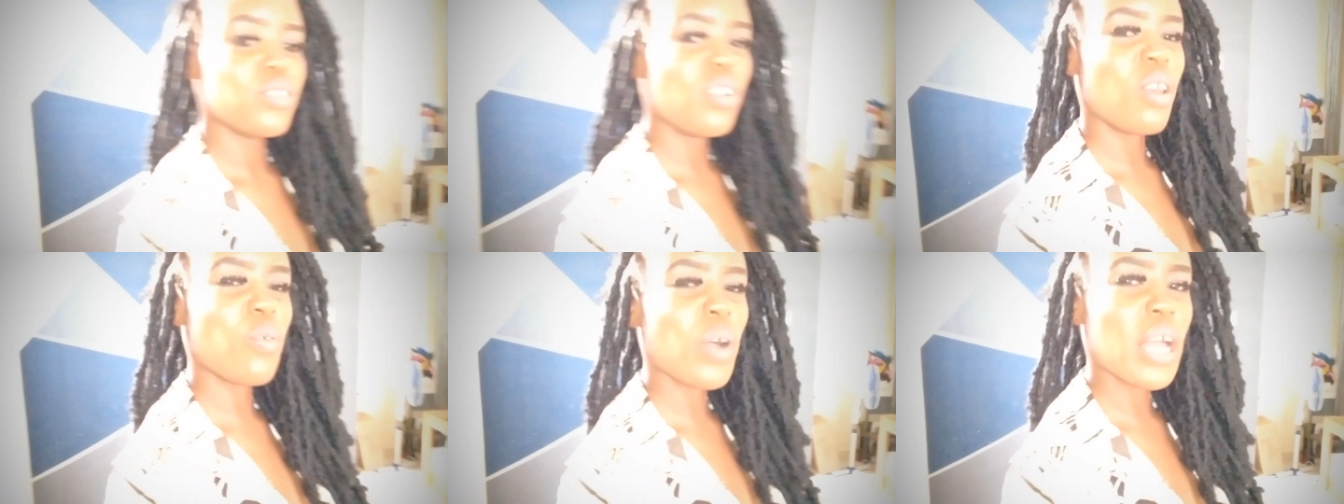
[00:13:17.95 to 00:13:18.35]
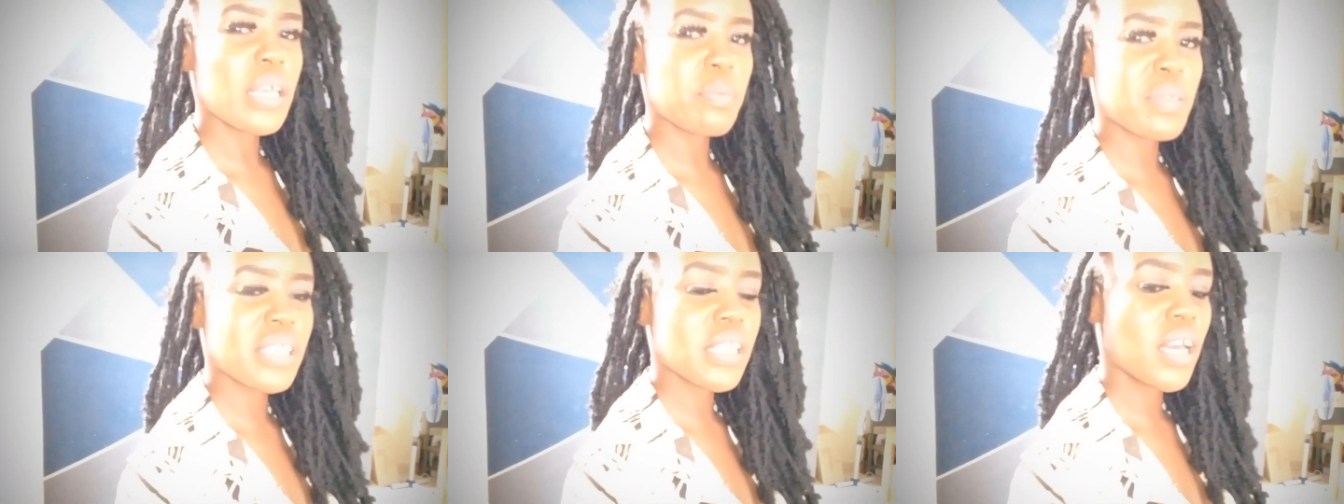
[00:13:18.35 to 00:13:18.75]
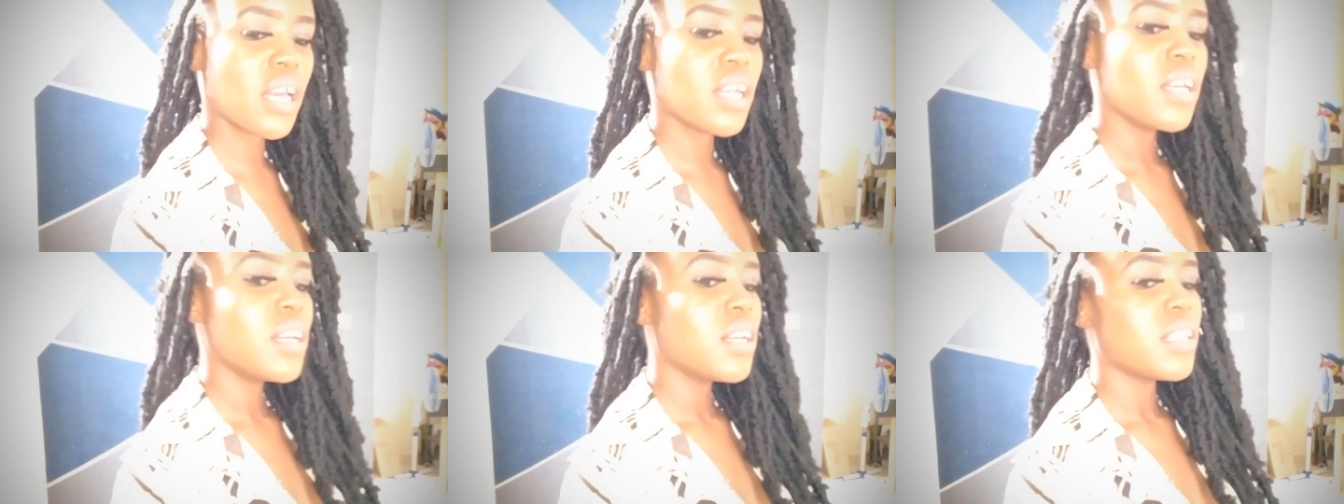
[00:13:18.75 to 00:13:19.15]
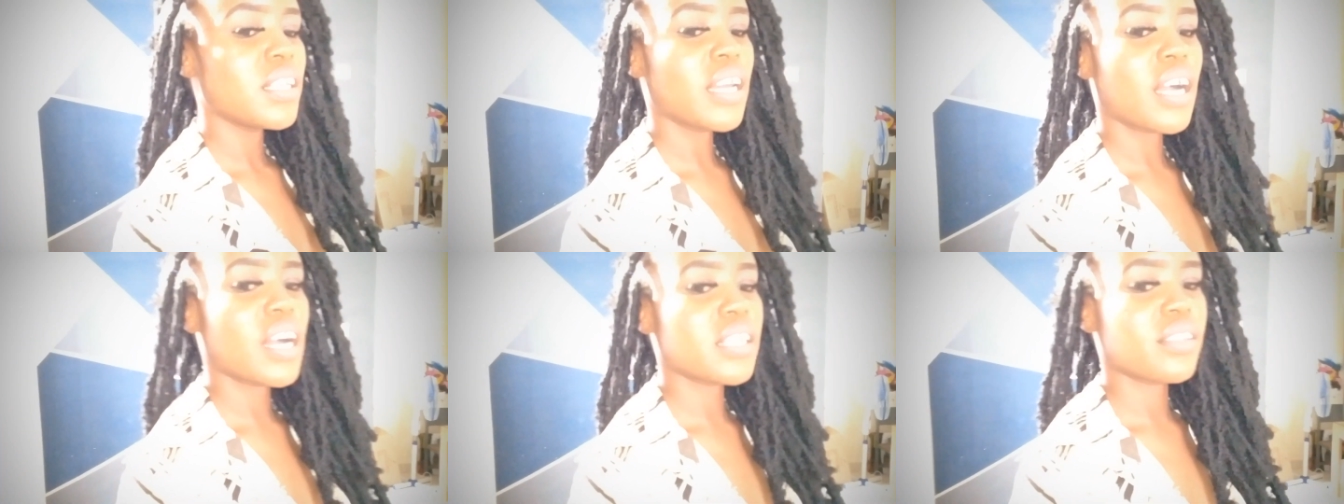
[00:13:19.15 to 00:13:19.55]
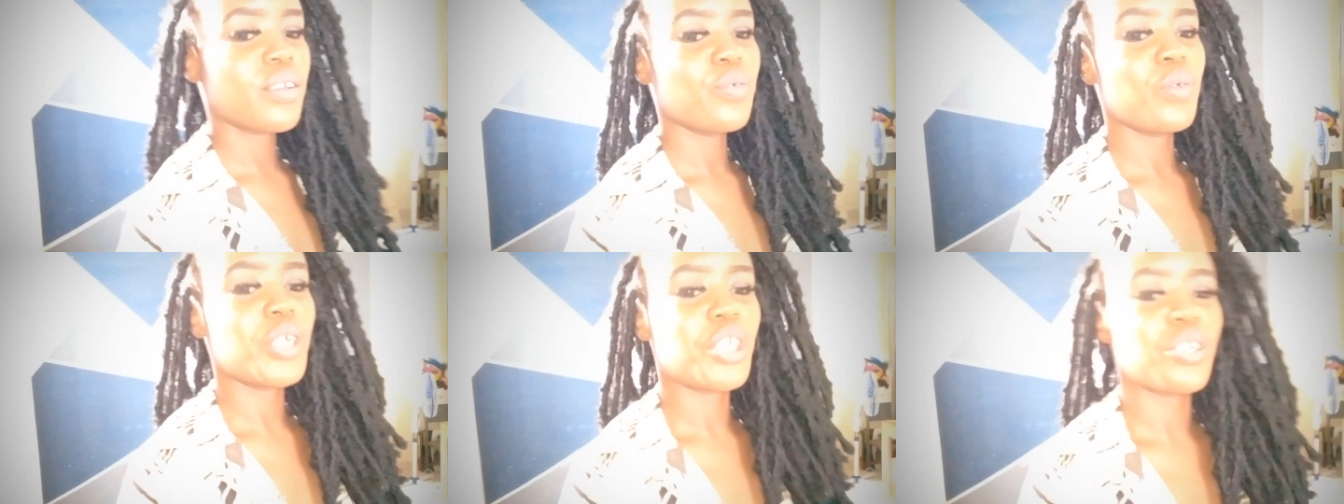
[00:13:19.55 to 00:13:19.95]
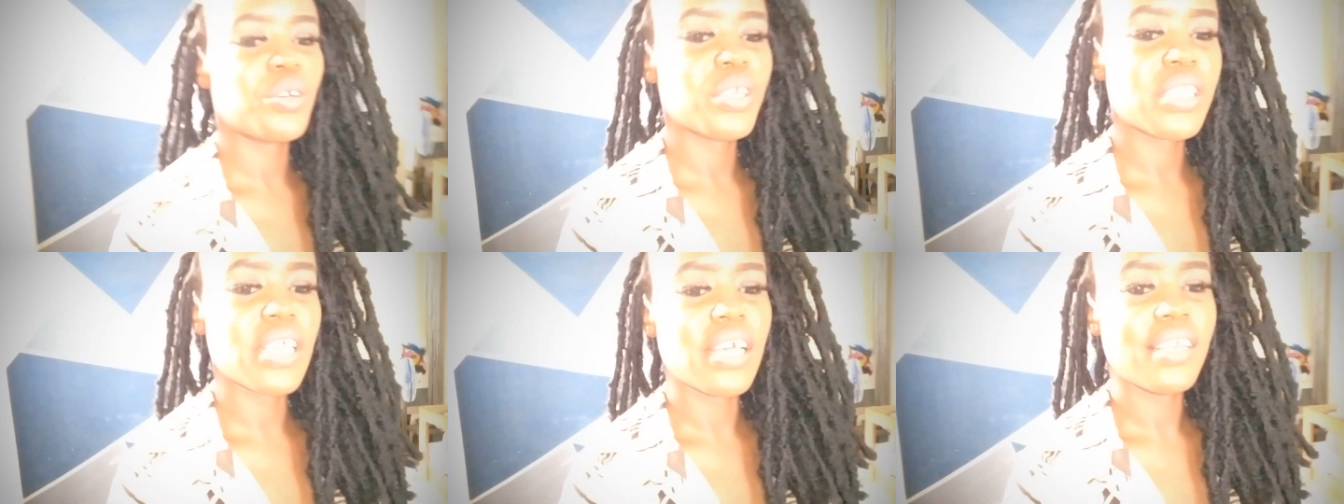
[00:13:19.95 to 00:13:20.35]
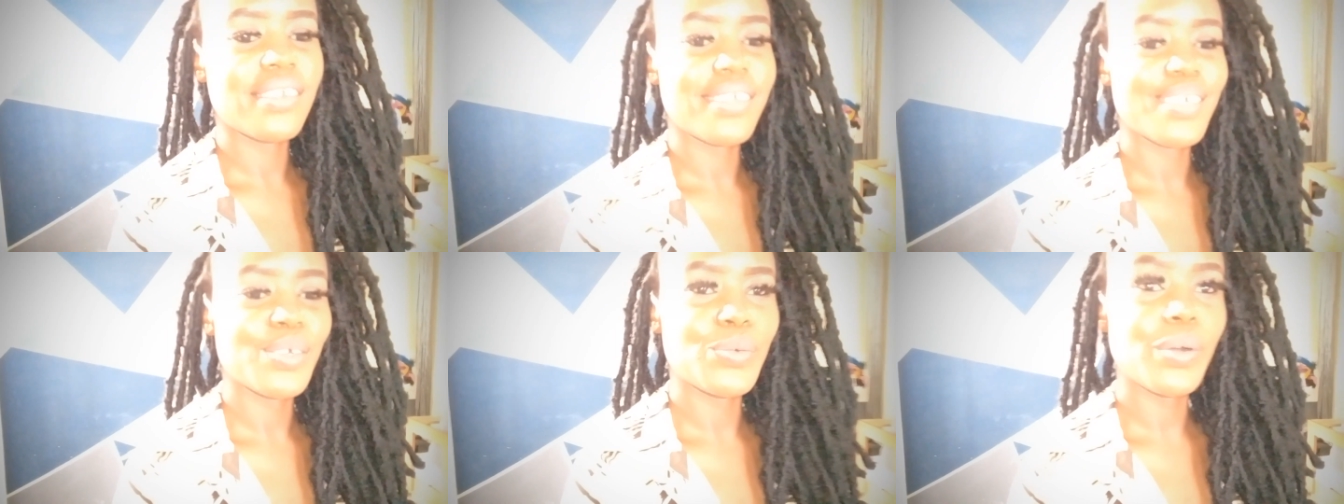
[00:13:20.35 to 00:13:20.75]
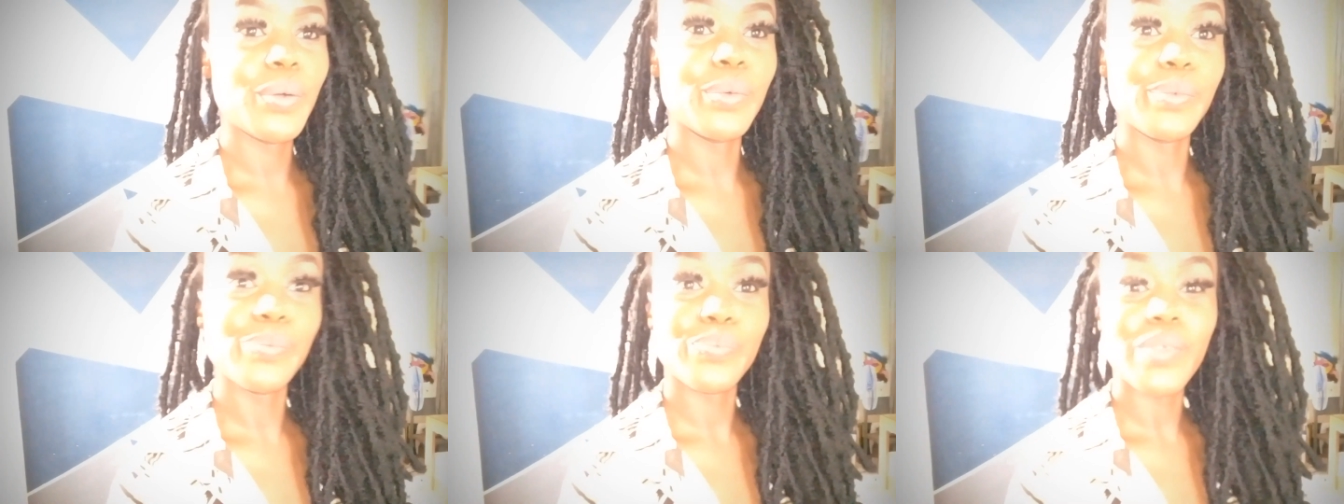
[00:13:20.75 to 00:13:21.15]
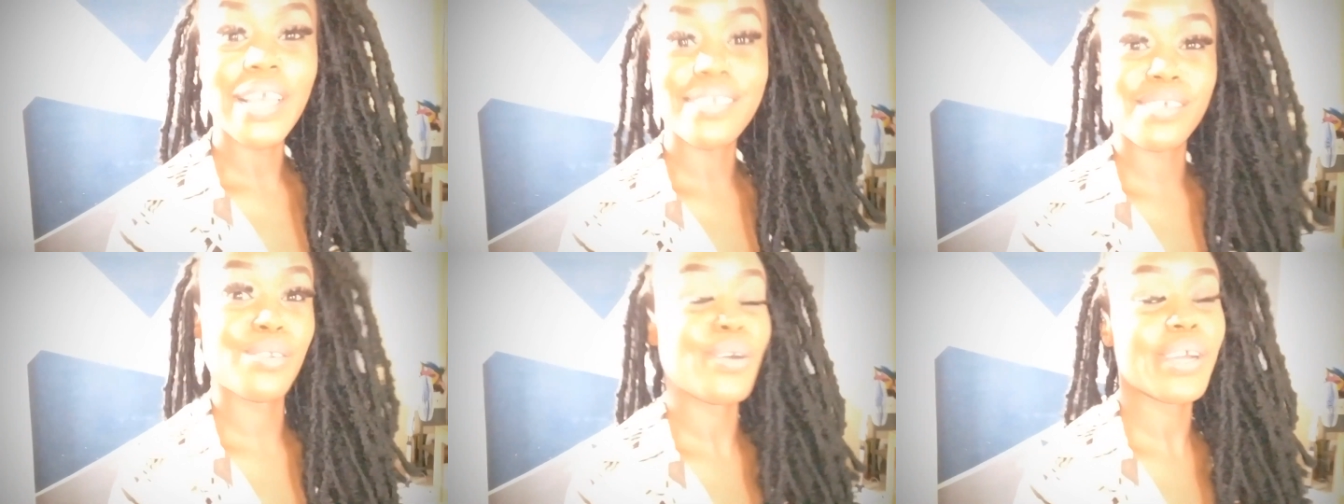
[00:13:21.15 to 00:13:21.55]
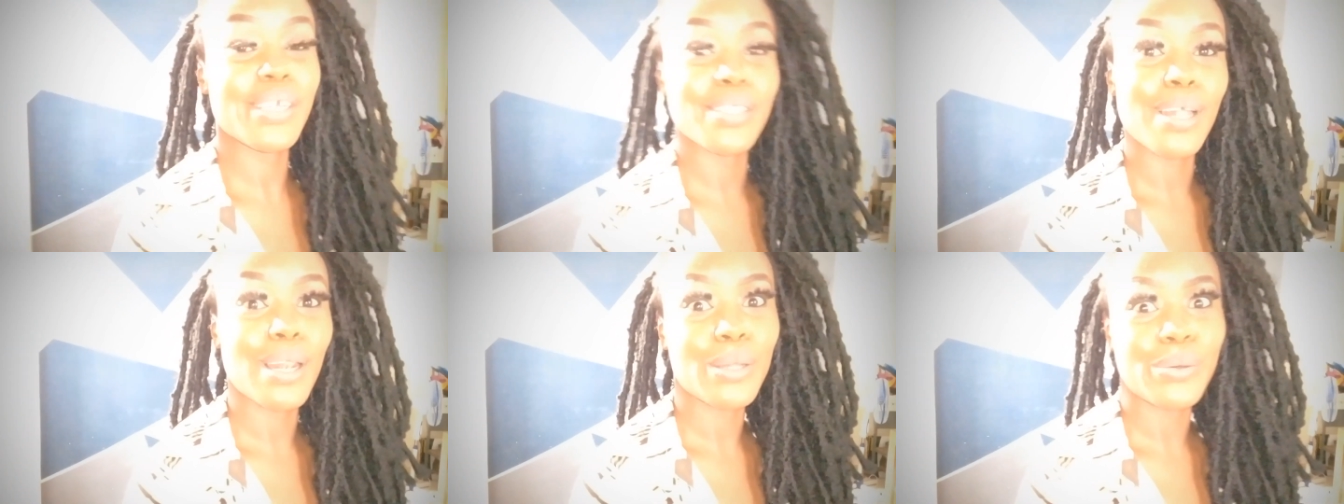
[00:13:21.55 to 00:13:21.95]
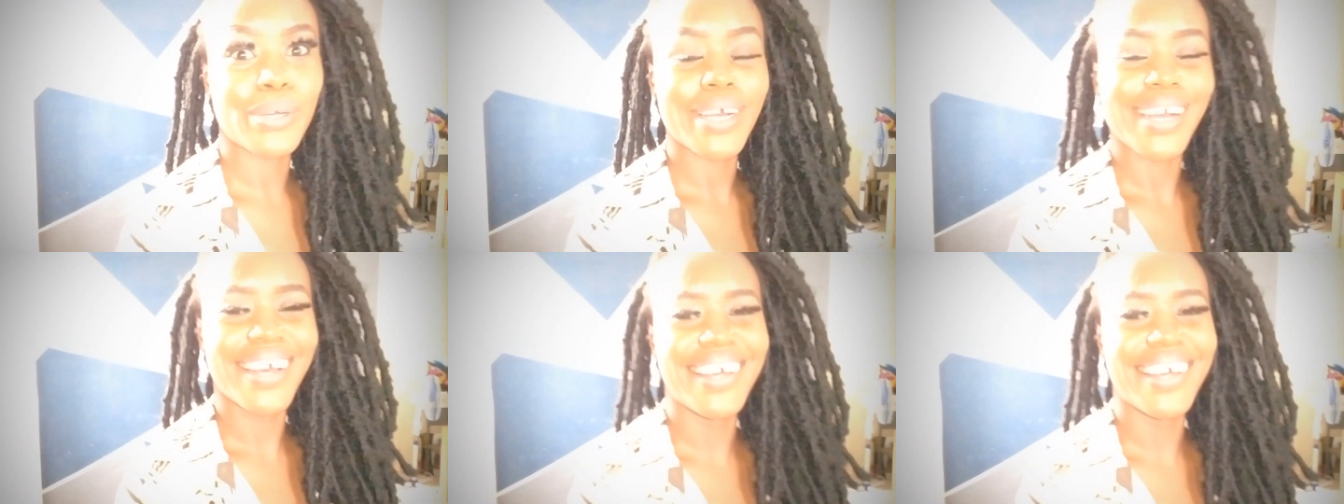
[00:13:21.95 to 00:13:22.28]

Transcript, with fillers: Ilikuwa hipster, nikakata ikuwe short and oh, it's rocking the look.